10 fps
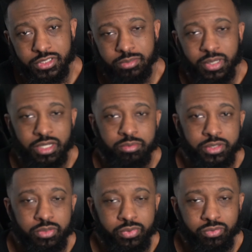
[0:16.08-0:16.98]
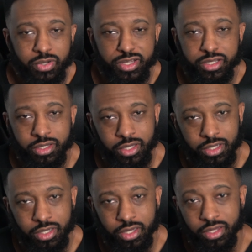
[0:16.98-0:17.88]
My Opinion with Ryan,
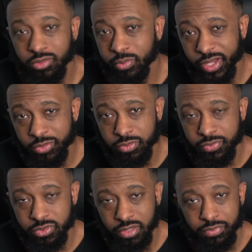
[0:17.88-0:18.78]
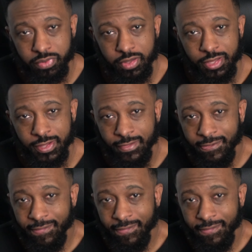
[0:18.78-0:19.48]
aka Ryan Reviews Everything.